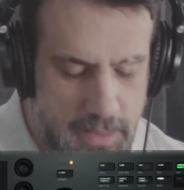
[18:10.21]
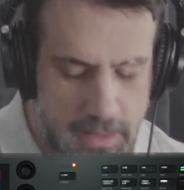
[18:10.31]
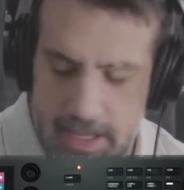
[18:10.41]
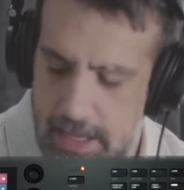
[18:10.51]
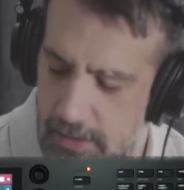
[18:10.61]

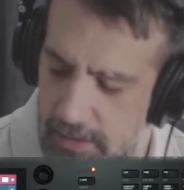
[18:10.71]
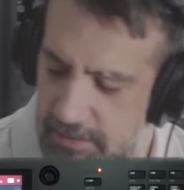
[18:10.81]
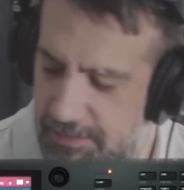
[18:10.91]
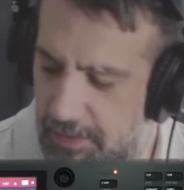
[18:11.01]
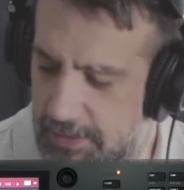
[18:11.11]
I already
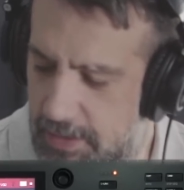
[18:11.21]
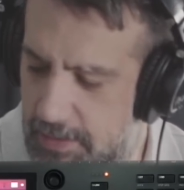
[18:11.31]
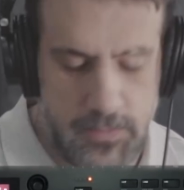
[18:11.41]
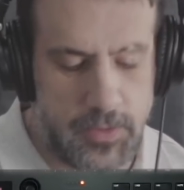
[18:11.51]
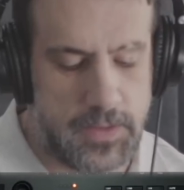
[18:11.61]
fucked it
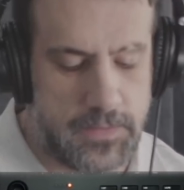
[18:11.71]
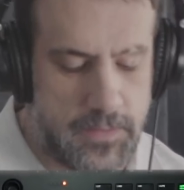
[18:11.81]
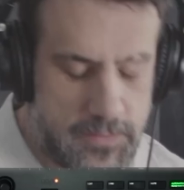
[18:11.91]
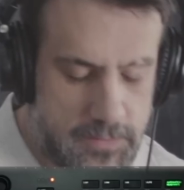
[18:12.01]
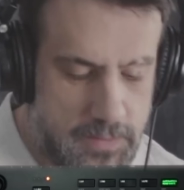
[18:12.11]
up. I will get
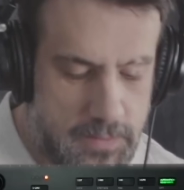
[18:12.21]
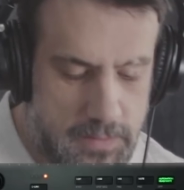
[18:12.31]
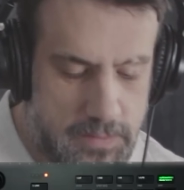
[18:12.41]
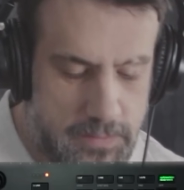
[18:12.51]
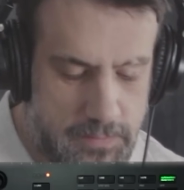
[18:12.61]
this.
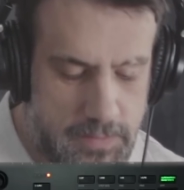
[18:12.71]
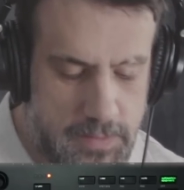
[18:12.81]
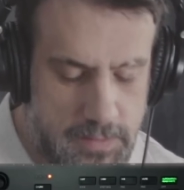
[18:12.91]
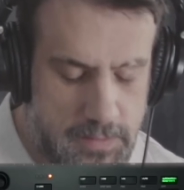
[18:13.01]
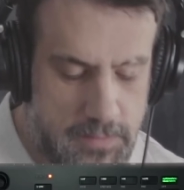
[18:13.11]

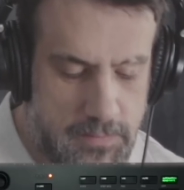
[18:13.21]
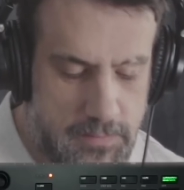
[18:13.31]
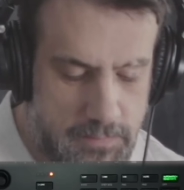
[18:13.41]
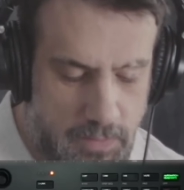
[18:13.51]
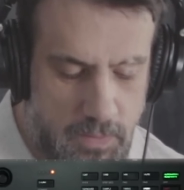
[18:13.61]

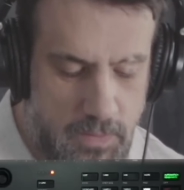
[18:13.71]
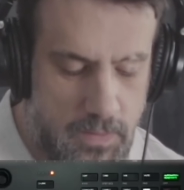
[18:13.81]
4.